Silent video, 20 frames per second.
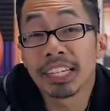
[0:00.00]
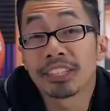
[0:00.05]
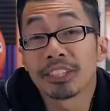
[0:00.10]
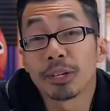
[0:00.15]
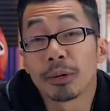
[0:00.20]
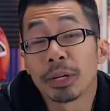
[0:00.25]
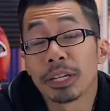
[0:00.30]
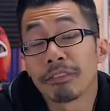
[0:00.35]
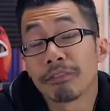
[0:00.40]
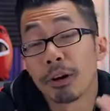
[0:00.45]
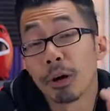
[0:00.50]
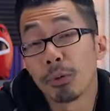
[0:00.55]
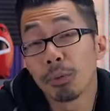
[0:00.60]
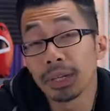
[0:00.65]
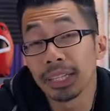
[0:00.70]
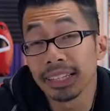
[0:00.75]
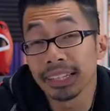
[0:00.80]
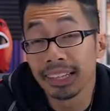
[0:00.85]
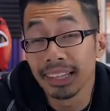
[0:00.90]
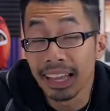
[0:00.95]
Sony phone
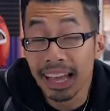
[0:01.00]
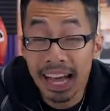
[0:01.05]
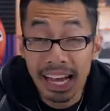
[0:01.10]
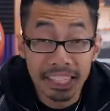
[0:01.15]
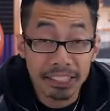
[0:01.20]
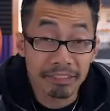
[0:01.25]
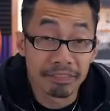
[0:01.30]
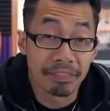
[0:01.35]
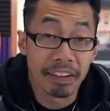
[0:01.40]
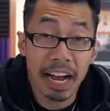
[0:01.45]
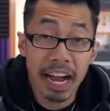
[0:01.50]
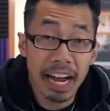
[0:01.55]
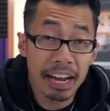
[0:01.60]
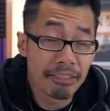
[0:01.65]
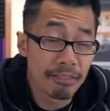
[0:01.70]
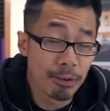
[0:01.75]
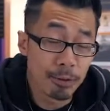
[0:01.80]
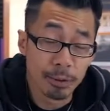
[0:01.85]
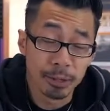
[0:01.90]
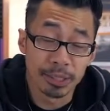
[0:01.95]
within the last
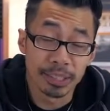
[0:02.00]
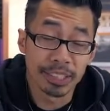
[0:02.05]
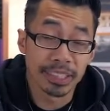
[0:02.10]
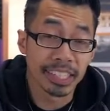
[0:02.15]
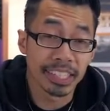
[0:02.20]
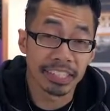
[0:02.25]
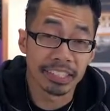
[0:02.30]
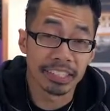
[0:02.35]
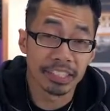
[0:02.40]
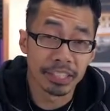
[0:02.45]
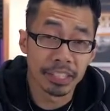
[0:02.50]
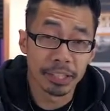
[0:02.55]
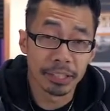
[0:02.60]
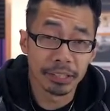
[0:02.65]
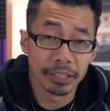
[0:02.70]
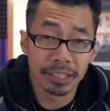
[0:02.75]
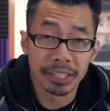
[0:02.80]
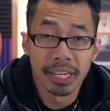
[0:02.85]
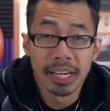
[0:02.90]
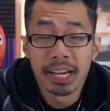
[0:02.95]
5 or 6
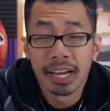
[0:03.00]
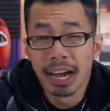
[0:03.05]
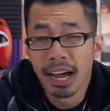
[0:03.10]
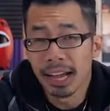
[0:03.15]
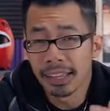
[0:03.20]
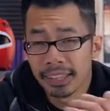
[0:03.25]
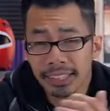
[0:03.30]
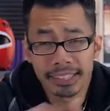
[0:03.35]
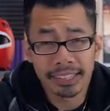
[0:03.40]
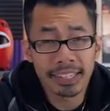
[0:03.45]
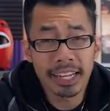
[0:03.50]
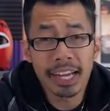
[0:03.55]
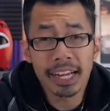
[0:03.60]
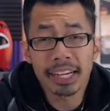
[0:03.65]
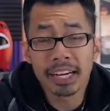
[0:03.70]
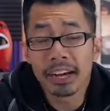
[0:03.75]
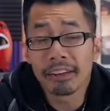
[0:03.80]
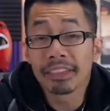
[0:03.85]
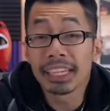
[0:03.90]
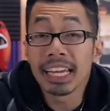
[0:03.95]
years, the design
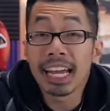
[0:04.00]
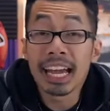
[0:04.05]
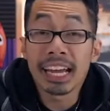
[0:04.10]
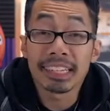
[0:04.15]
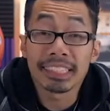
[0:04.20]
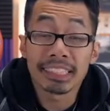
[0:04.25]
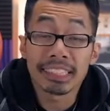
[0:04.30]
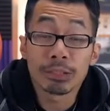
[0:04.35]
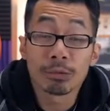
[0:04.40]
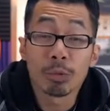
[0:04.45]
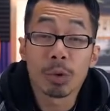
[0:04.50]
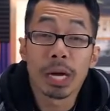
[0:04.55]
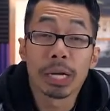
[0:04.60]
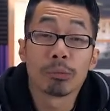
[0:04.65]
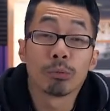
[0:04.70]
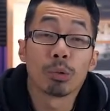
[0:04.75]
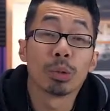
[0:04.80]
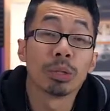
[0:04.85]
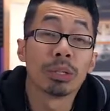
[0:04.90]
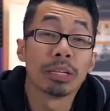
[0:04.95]
of the XZ1
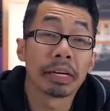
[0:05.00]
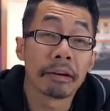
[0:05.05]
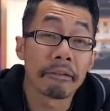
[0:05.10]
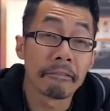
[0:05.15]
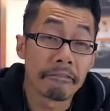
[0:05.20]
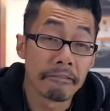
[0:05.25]
will look